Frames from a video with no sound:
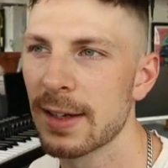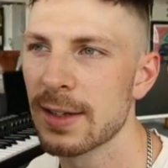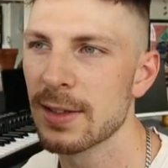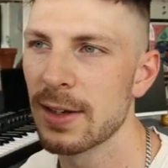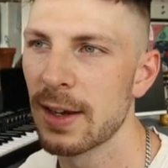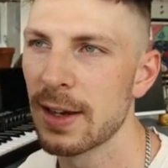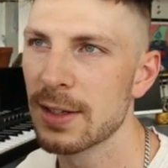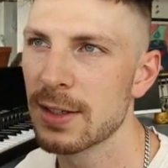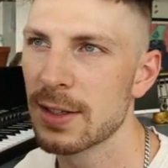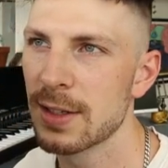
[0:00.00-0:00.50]
so I
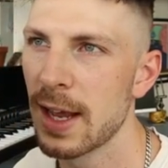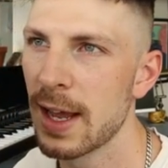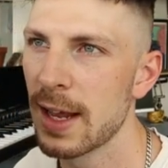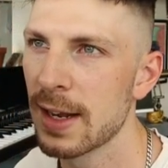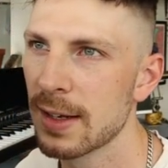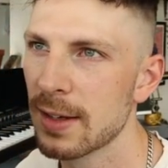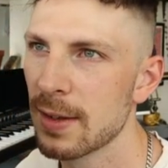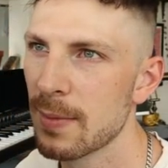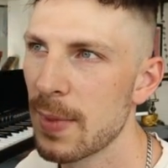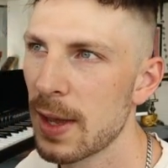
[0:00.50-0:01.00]
tend
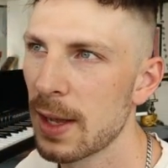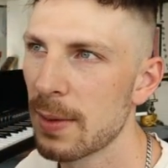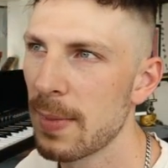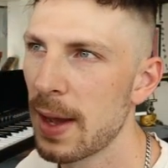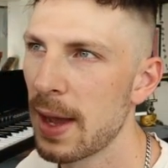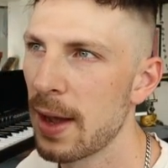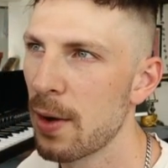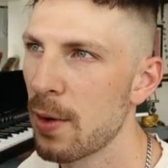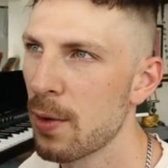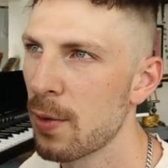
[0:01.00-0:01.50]
to make my
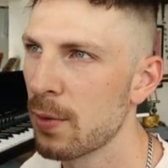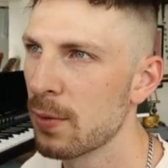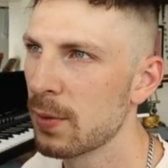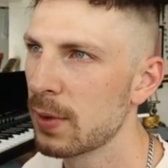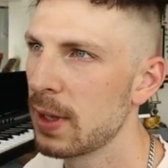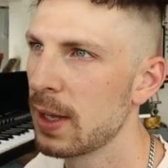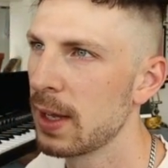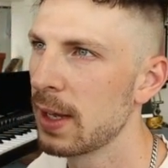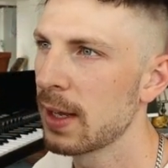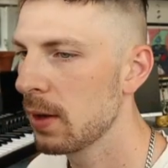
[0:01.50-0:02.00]
own
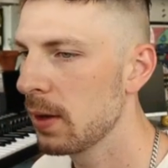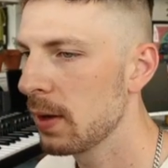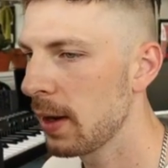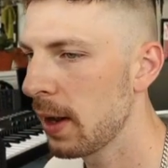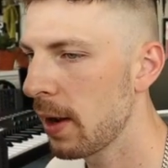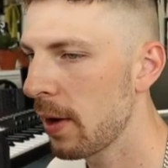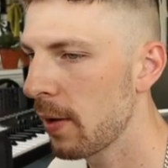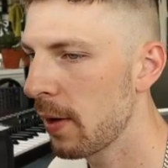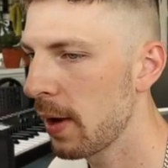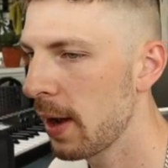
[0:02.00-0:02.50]
kick.
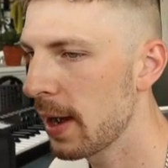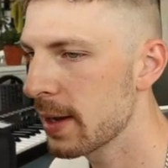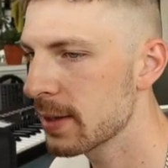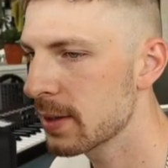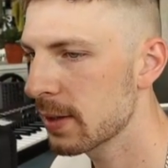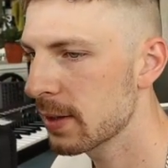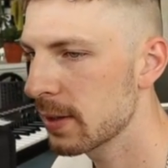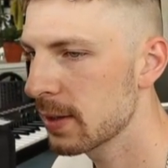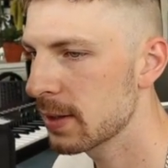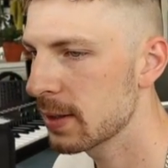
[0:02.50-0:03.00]
Now, as you
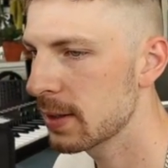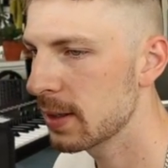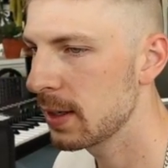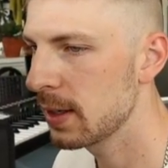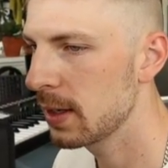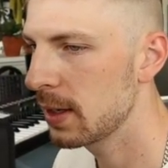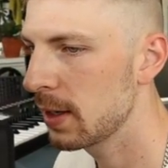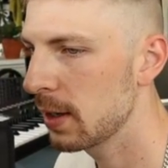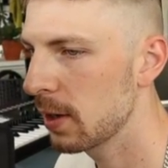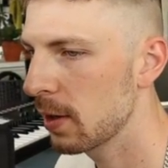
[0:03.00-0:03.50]
can see
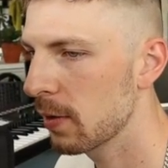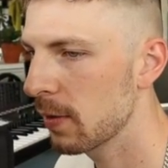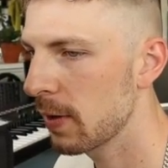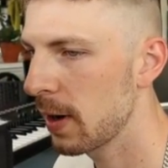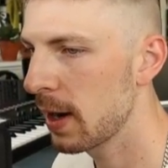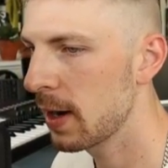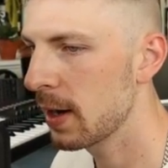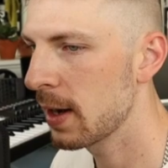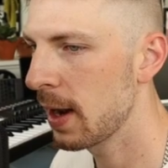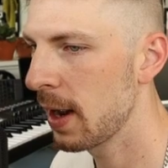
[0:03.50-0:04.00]
here
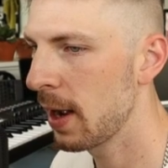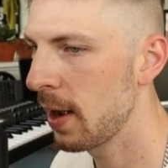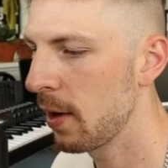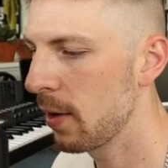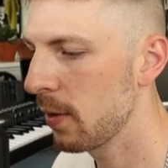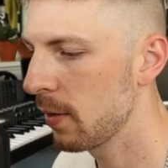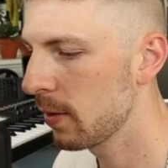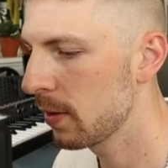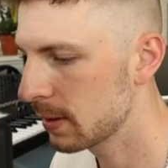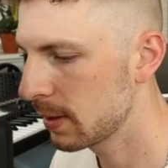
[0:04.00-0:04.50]
right
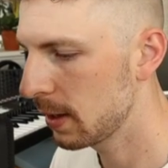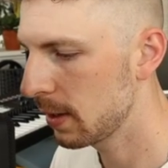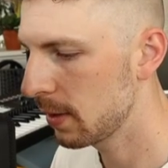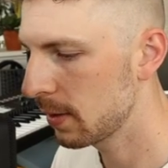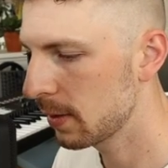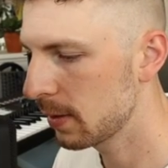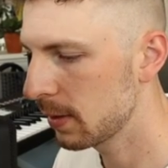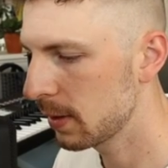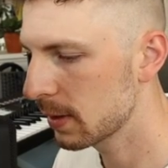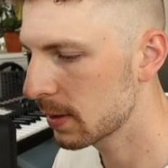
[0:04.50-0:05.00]
now, down
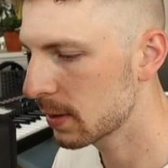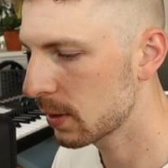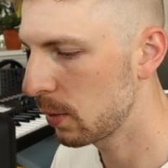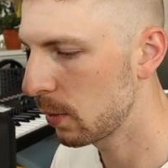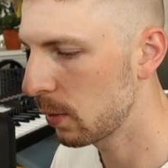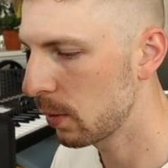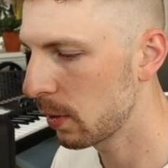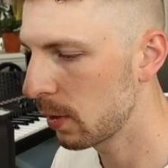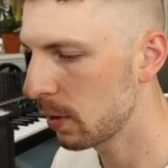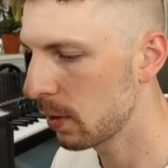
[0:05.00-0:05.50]
in this
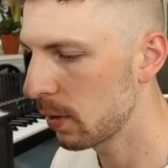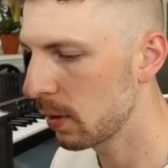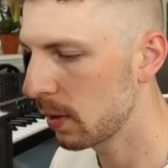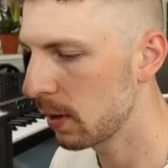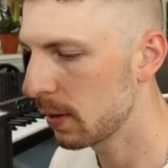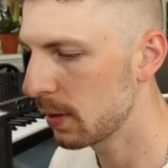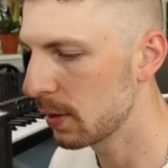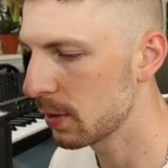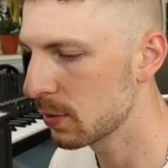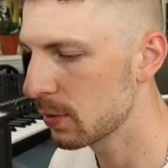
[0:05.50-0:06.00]
corner in
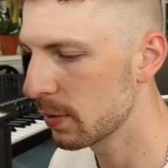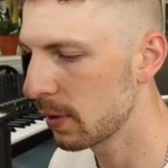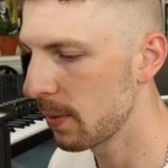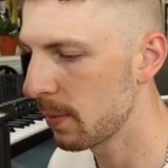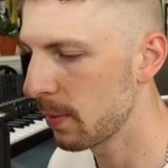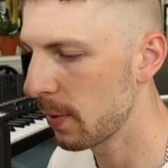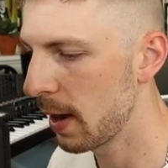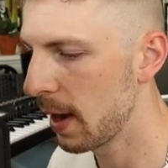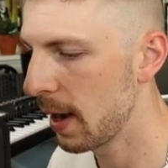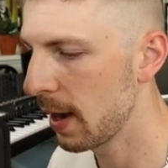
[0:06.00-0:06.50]
the drum
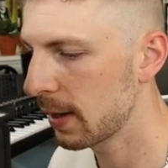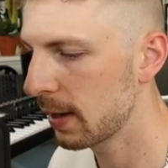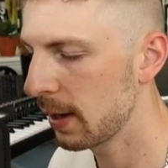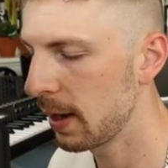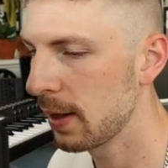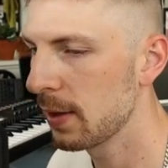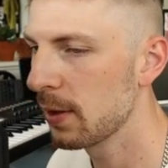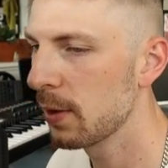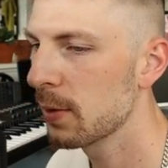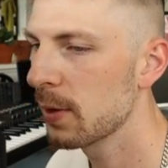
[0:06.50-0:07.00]
rack, I
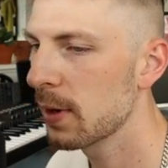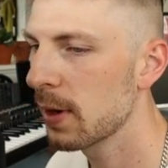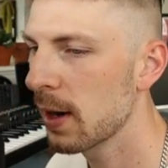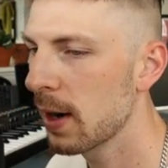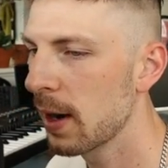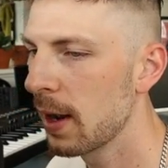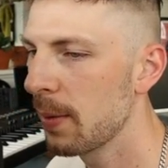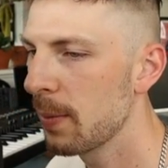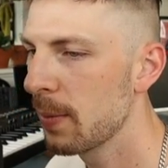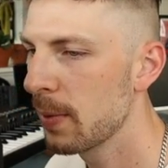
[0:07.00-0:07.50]
loaded it
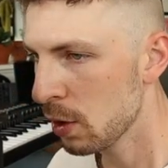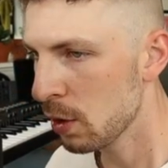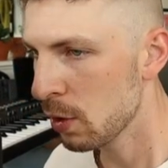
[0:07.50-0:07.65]
up.